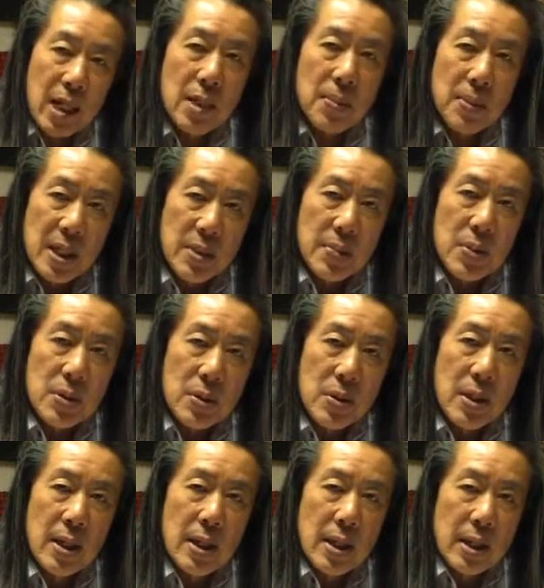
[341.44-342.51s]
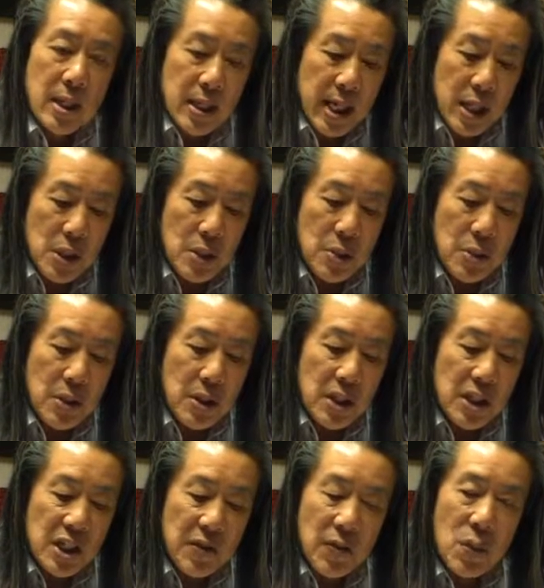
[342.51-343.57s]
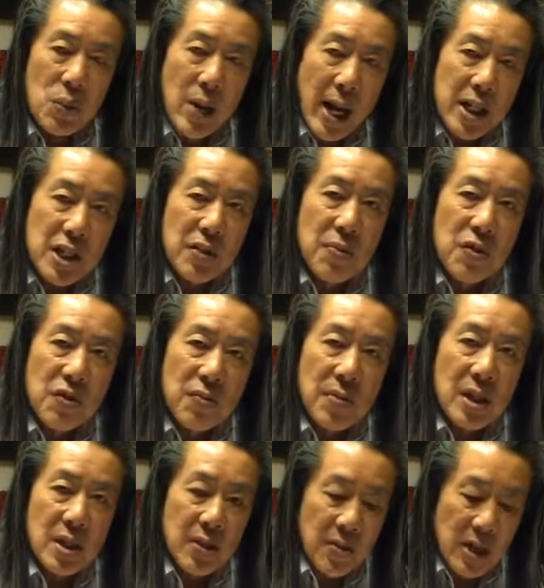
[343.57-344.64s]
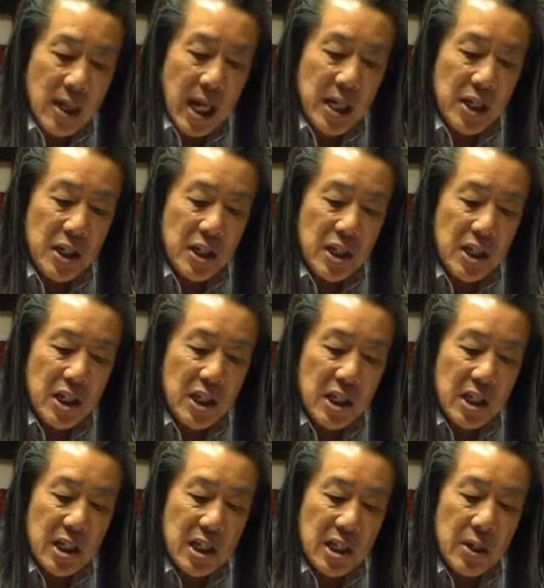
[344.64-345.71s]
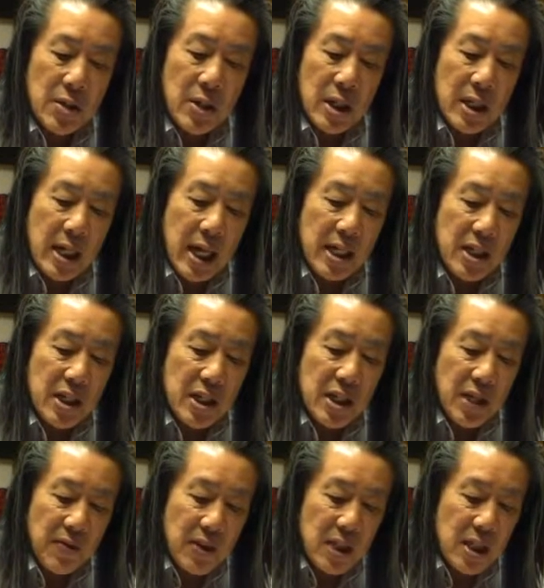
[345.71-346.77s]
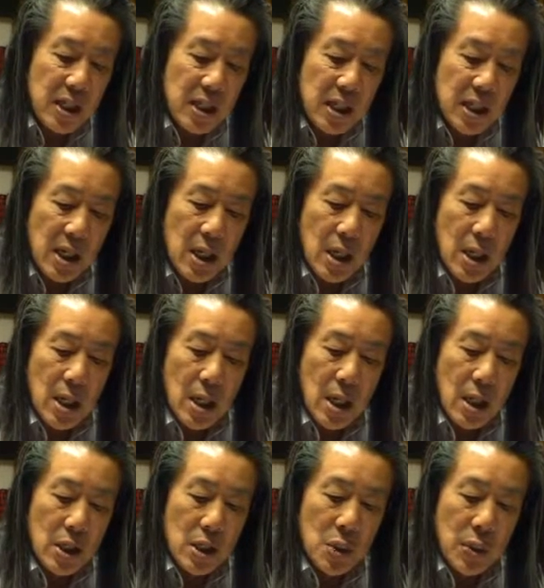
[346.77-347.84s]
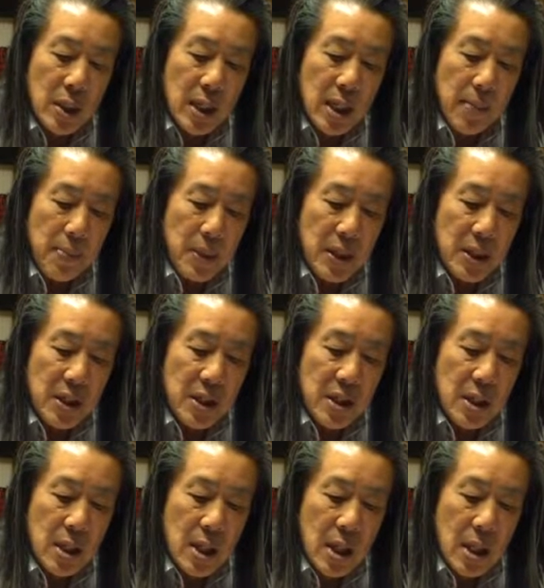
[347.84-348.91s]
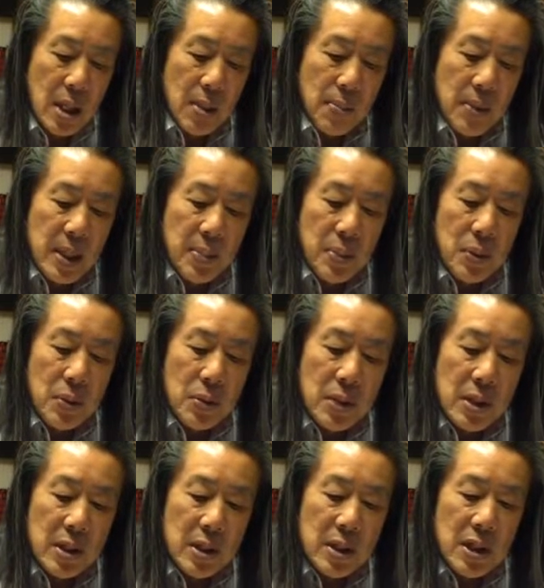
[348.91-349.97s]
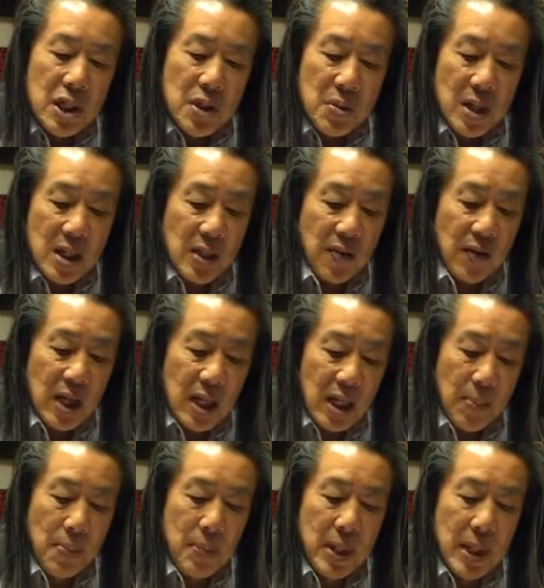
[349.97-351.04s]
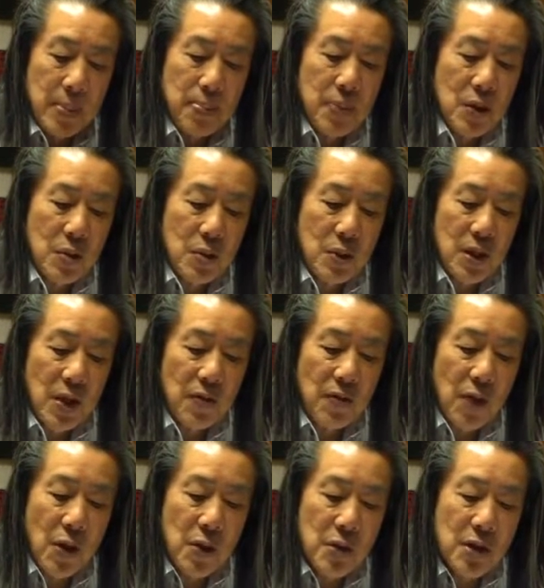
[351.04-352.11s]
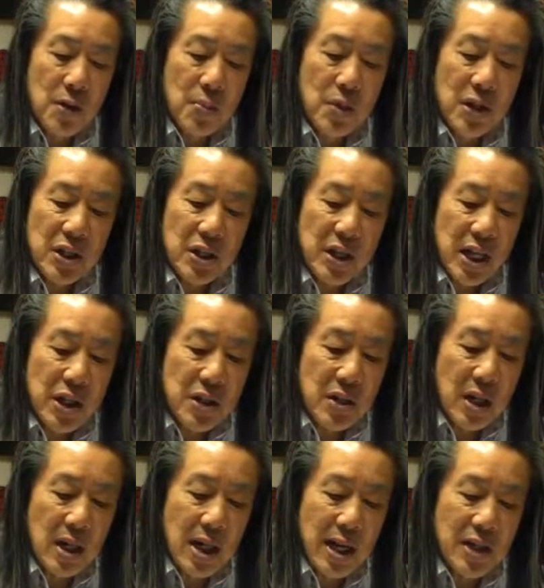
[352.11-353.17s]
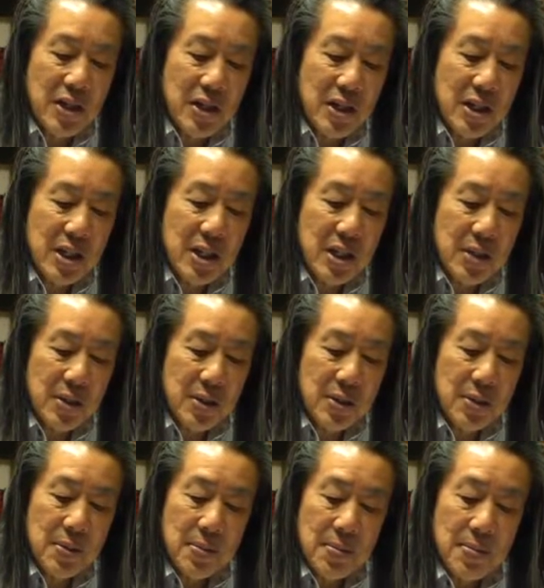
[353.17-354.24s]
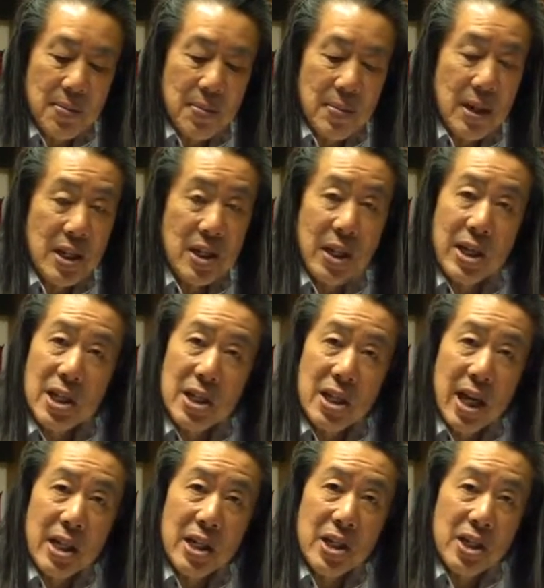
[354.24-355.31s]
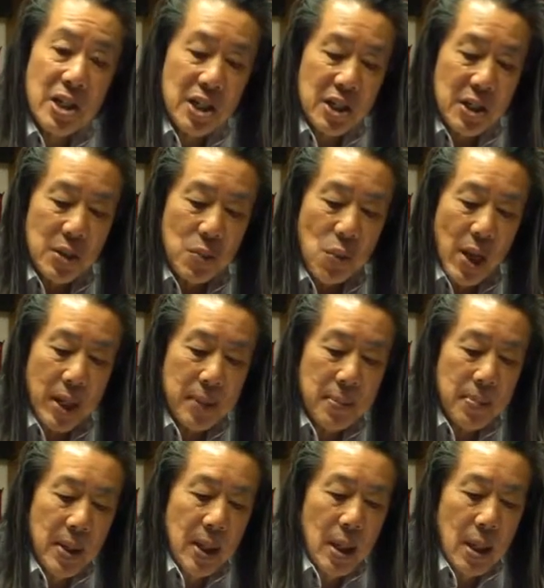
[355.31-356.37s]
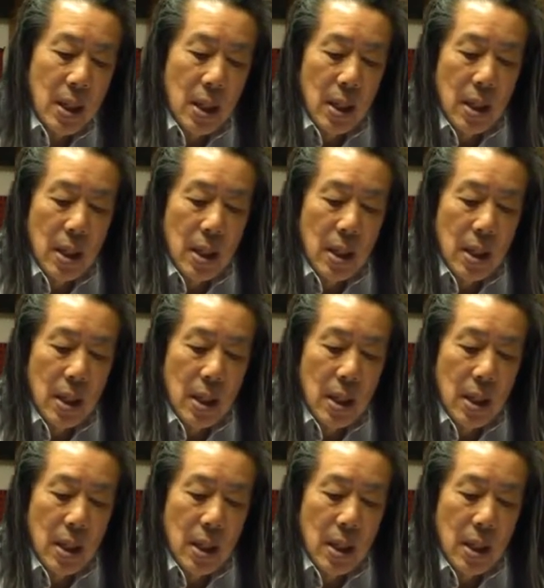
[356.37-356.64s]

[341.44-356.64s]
black people. That took the civil rights movement of the nineteen sixties and early nineteen seventies uh, to accomplish. People in the District of Columbia could not vote in presidential elections until as late as nineteen sixty-one.